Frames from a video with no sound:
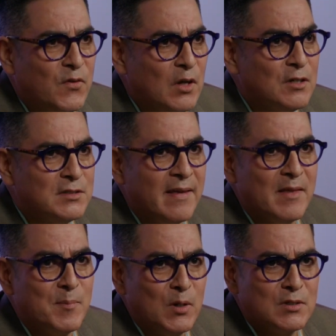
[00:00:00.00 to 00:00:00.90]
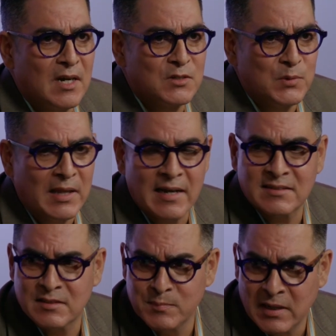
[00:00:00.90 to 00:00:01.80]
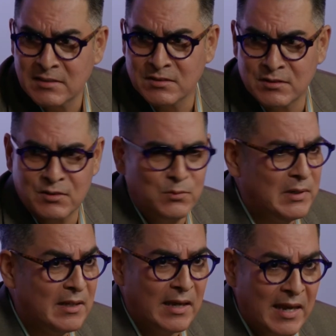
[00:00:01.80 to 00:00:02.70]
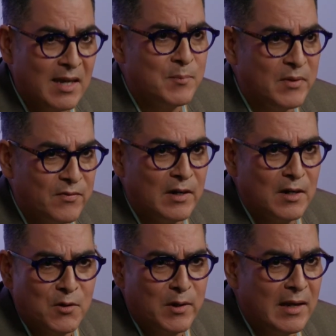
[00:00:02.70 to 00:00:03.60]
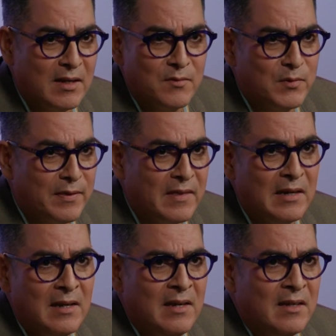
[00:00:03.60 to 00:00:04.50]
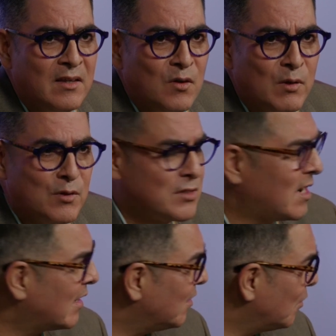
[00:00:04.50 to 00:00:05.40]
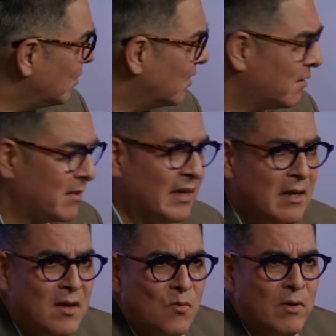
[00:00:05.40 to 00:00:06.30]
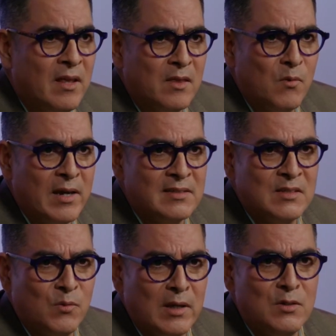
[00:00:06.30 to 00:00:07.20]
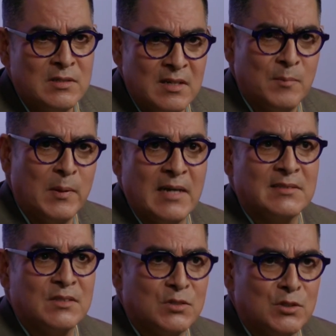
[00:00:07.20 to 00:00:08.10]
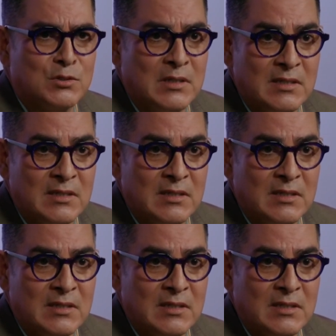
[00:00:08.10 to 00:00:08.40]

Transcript: you understand that Botox relaxes muscles, you really can be very creative with it. We were talking earlier that one of the ways that we use it in plastic surgery